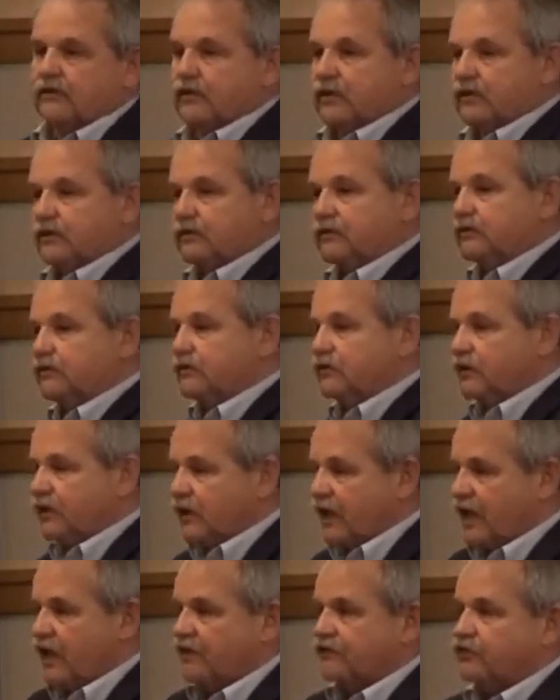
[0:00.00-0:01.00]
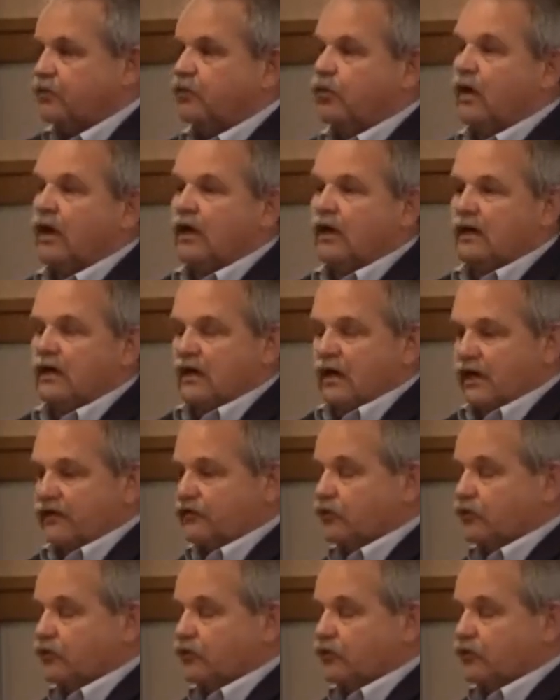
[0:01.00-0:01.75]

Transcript: knows who has